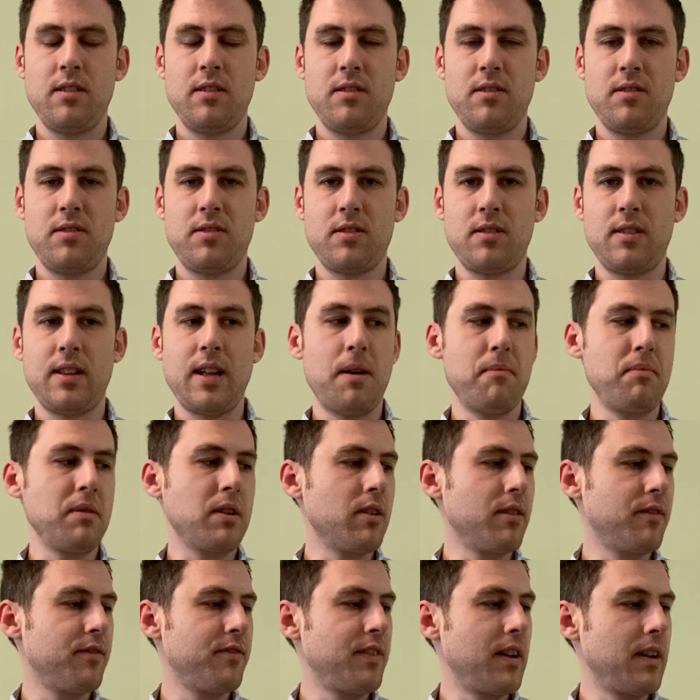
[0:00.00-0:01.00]
So that'll be
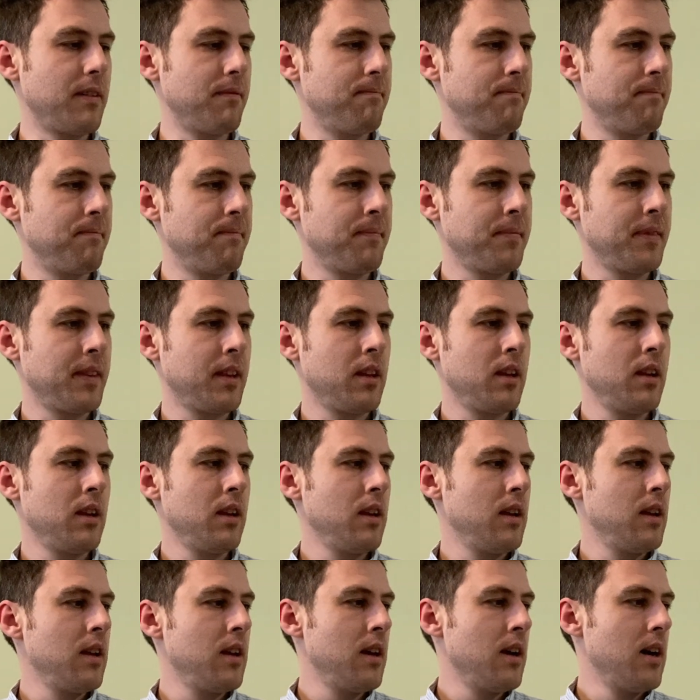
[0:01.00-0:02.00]
good fun.
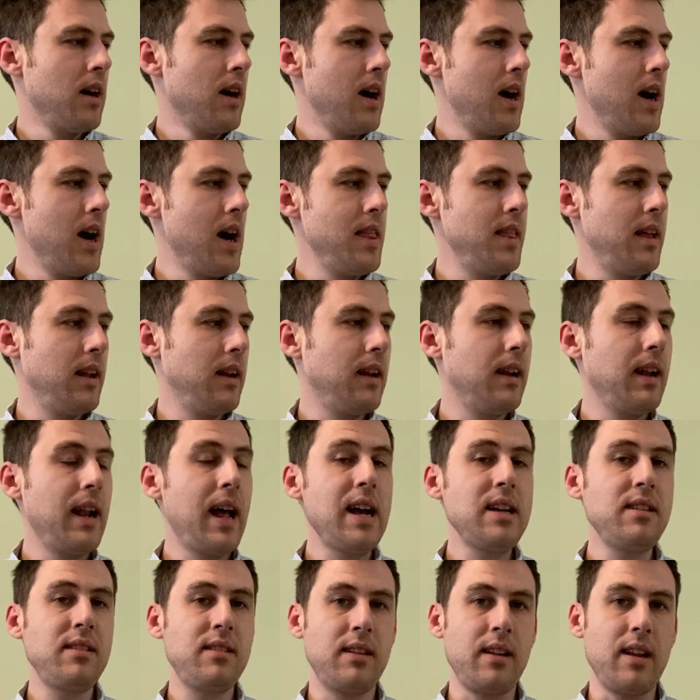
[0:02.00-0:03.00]
And then
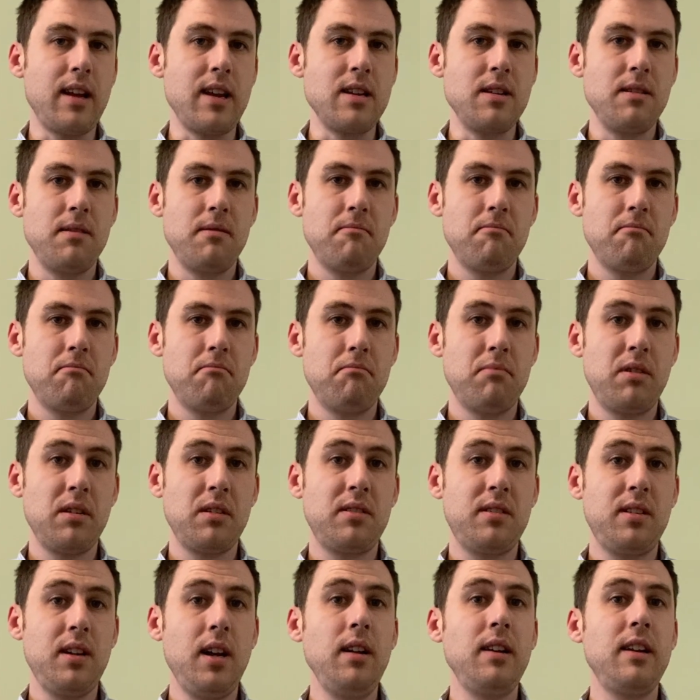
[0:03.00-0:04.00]
lastly, but
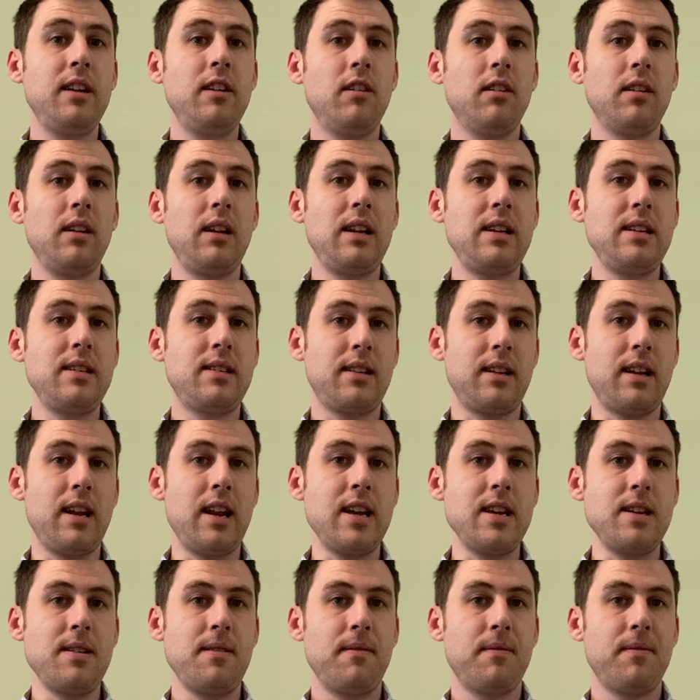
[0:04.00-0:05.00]
certainly not
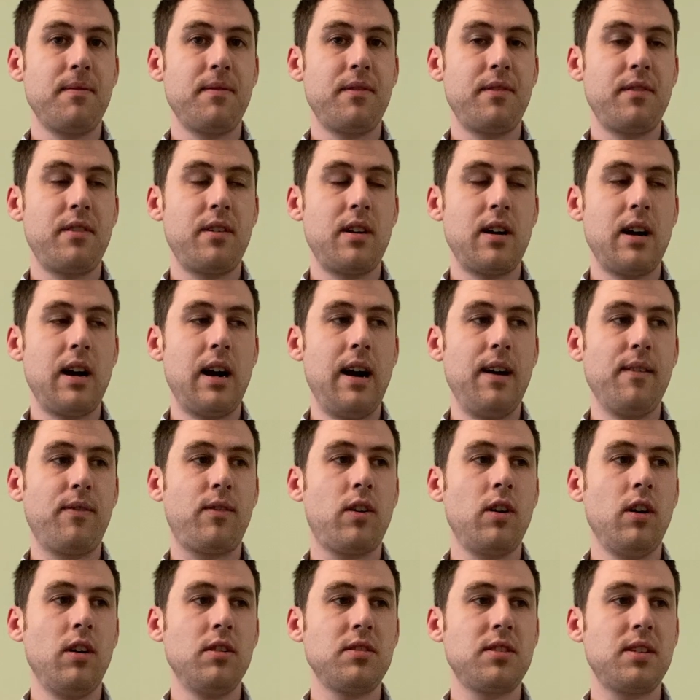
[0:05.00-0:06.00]
leastly, I've
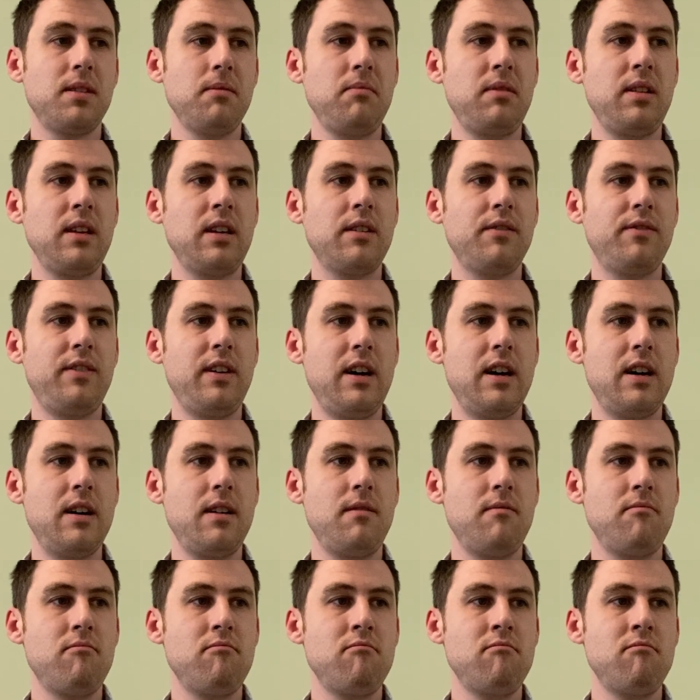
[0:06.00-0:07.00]
got something of a
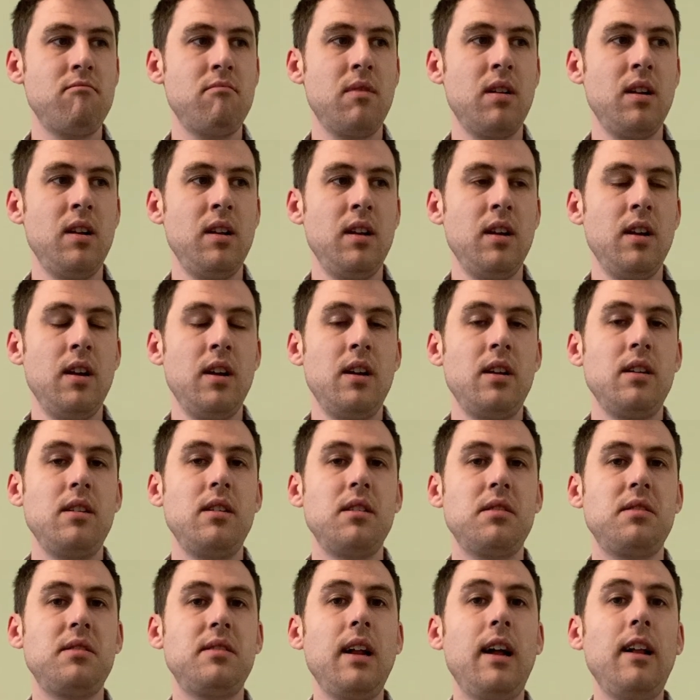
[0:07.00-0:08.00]

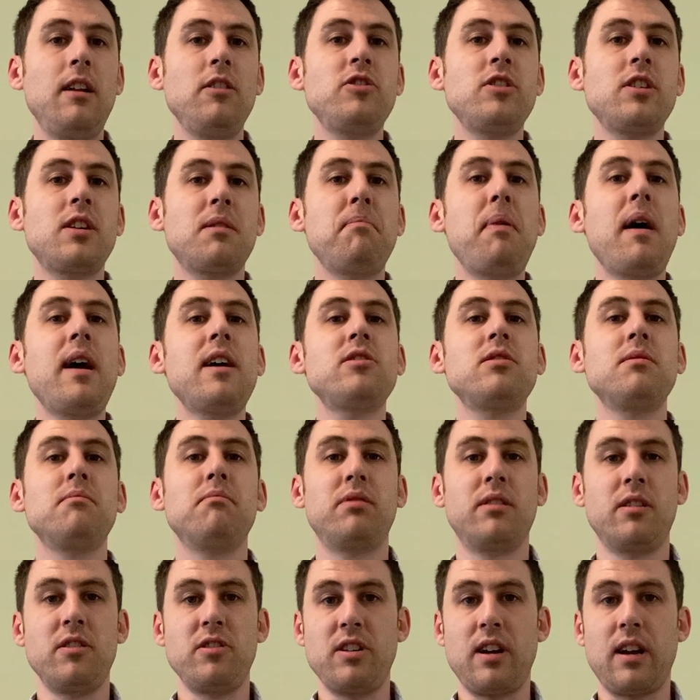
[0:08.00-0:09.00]
nostalgic passion
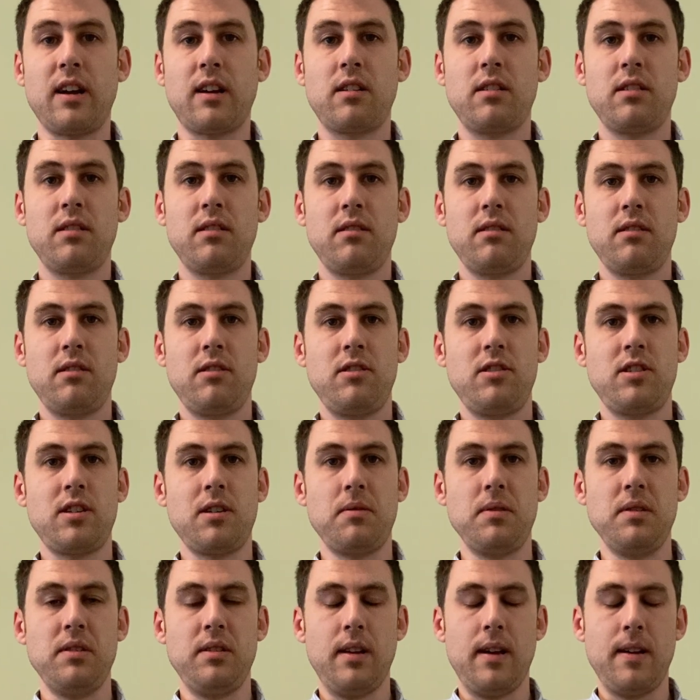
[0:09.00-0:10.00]
project, shall
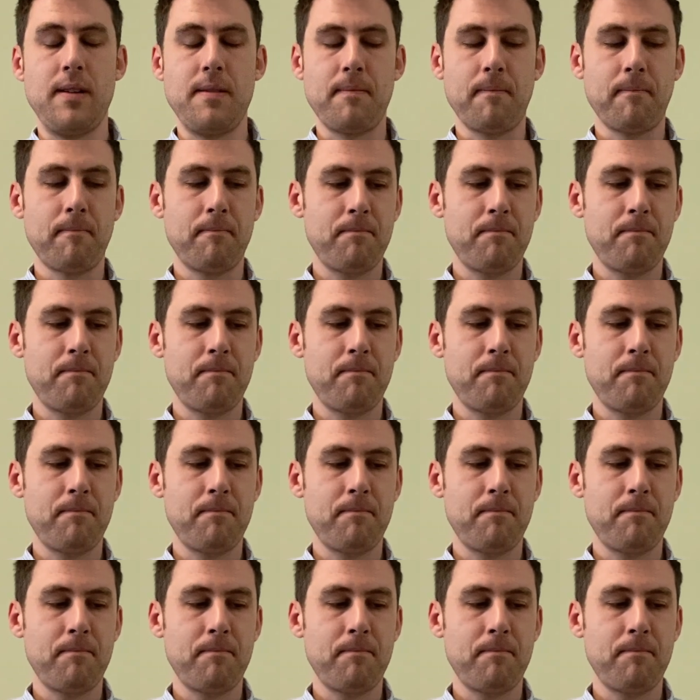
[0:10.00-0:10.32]
we say.